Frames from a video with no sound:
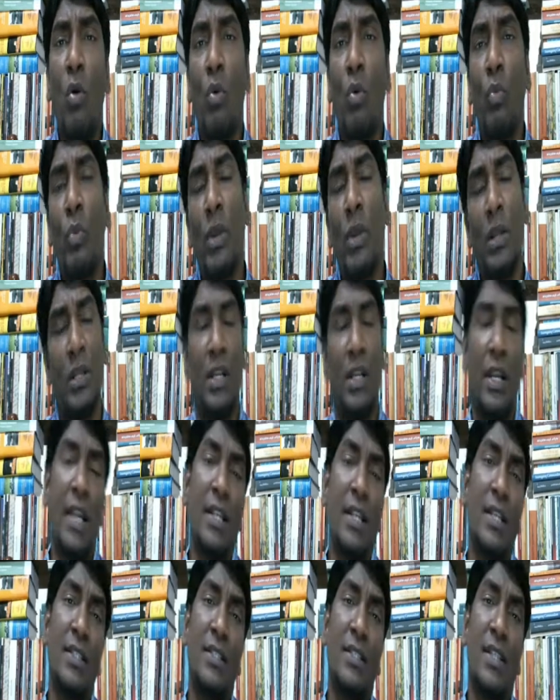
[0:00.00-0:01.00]
let
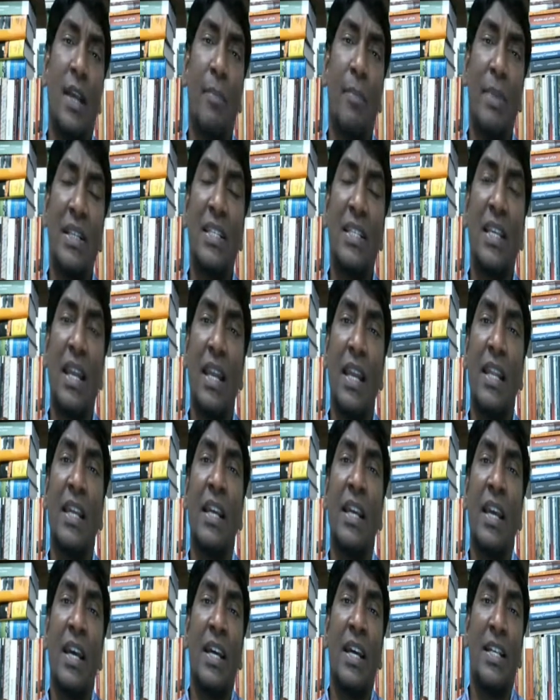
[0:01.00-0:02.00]
us basically
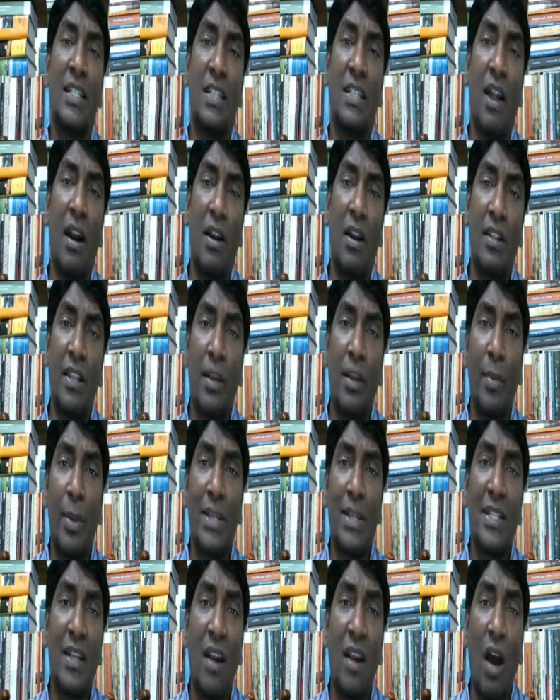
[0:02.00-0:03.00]
start the
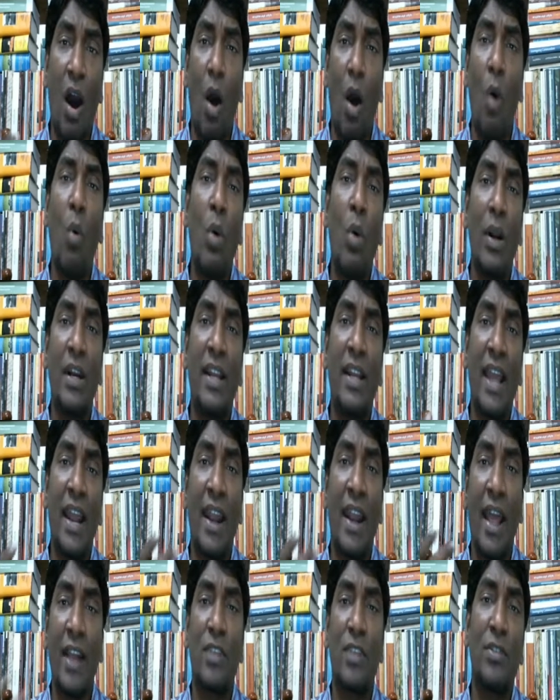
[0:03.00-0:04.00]
question how one can
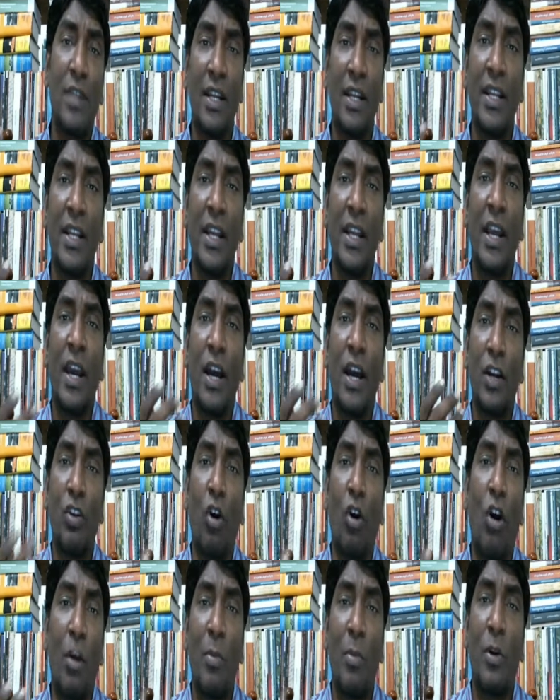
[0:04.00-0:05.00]
actually
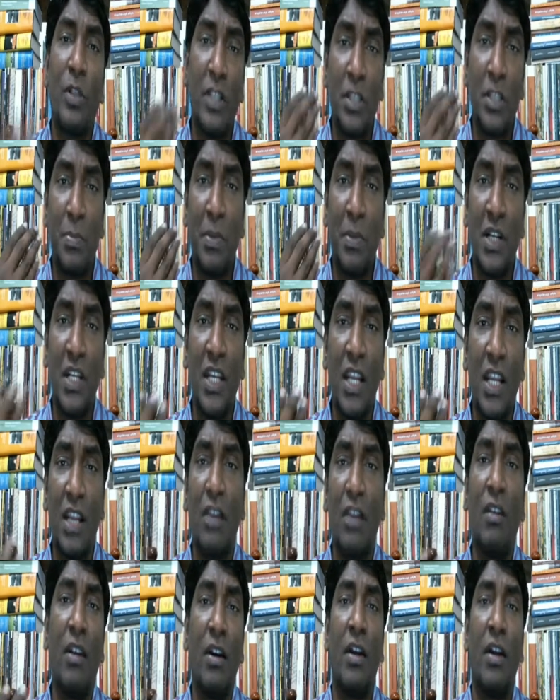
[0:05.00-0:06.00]
talk about this
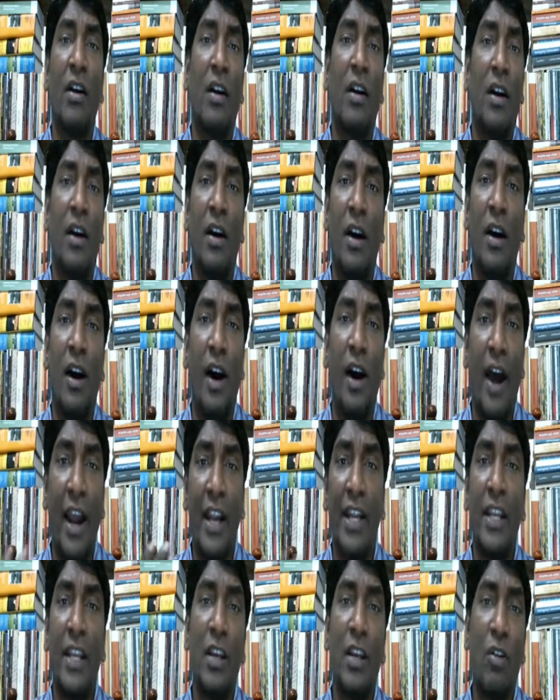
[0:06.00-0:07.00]
particular
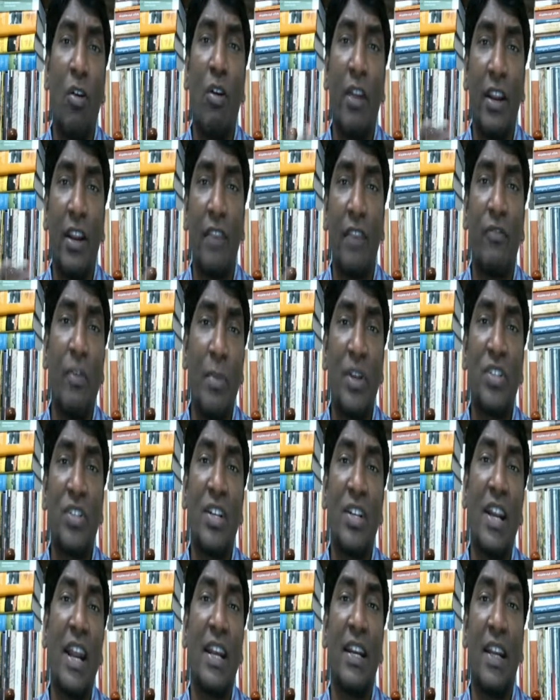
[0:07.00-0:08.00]
idea called information,
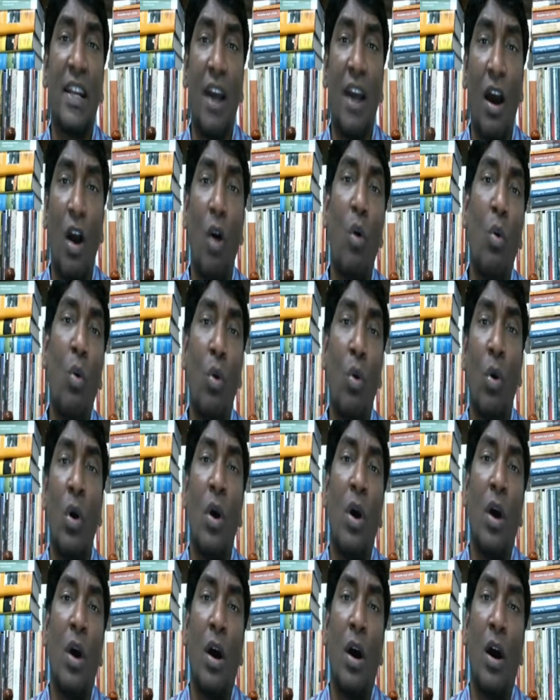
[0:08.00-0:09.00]
and how
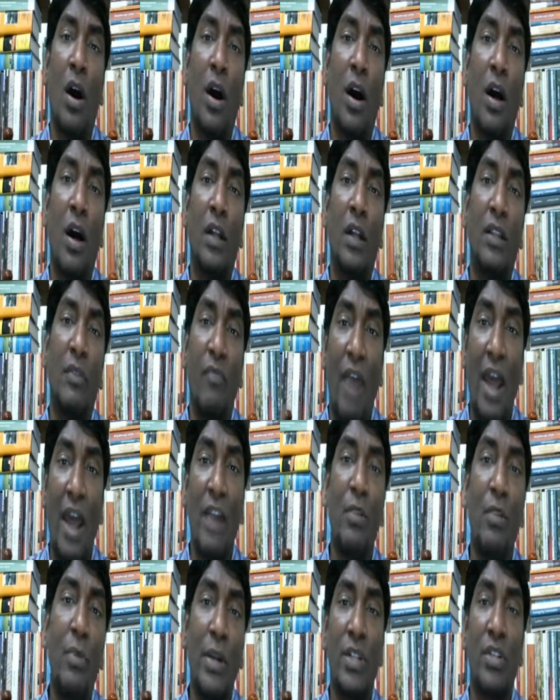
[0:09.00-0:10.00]
the
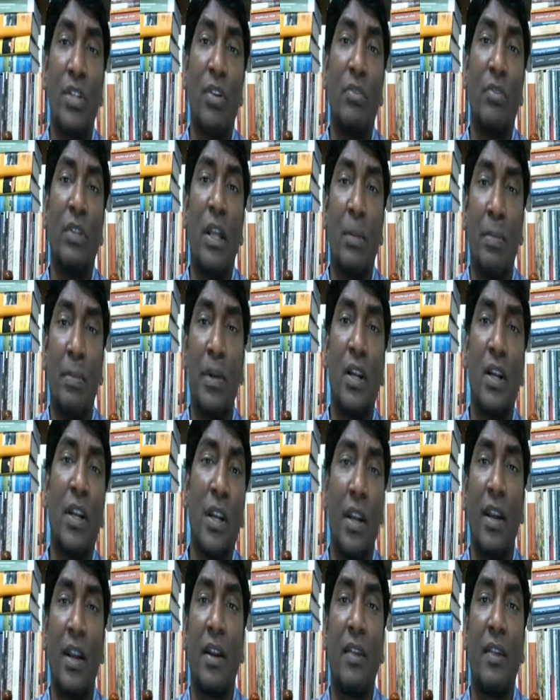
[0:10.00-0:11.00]
valuation of that
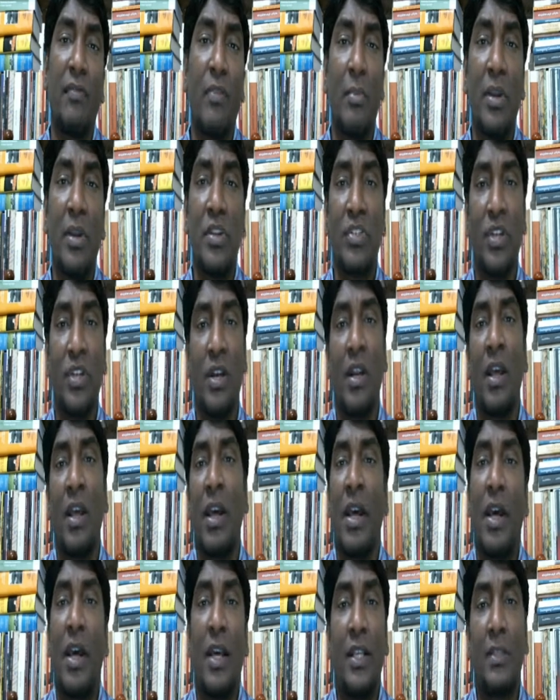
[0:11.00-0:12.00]
particular information
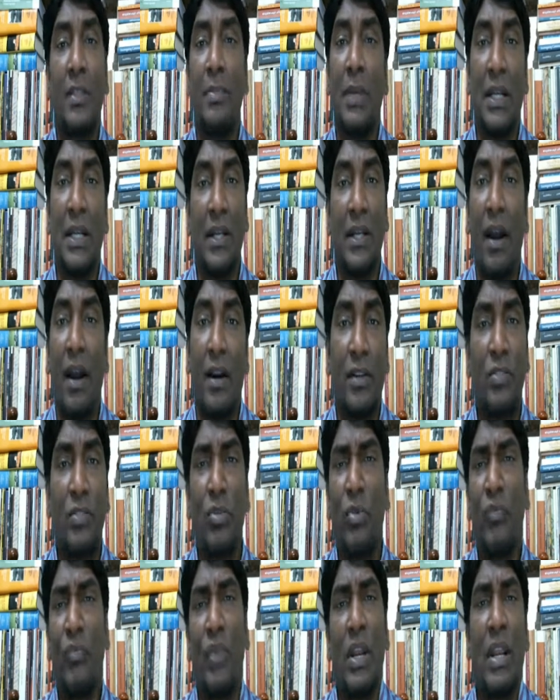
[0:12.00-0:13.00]
is being done.
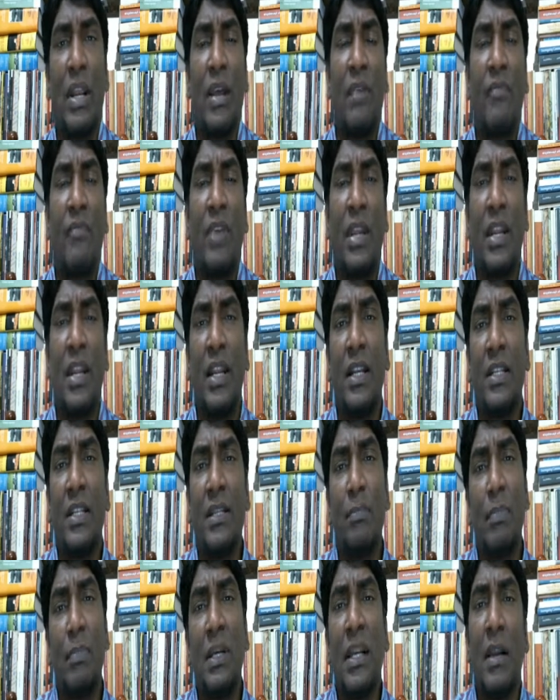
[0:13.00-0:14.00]
So when a very
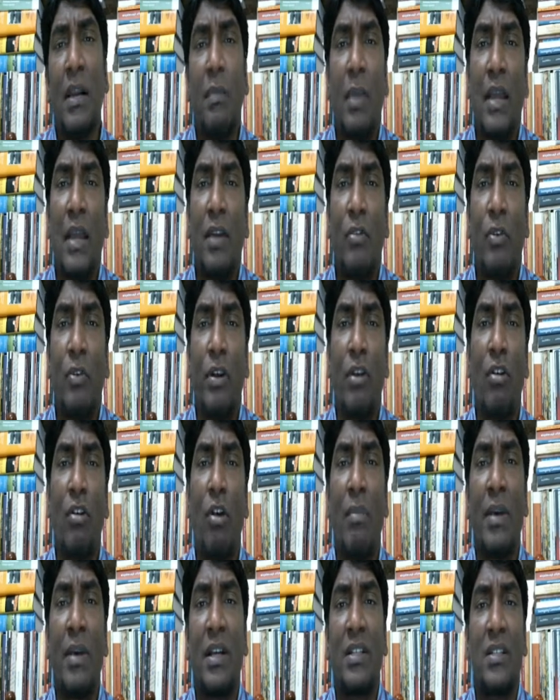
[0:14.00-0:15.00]
typical
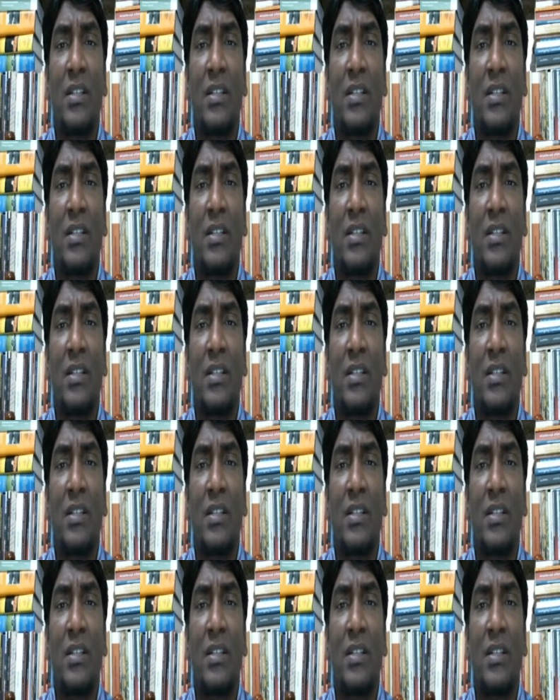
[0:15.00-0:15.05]
microeconomic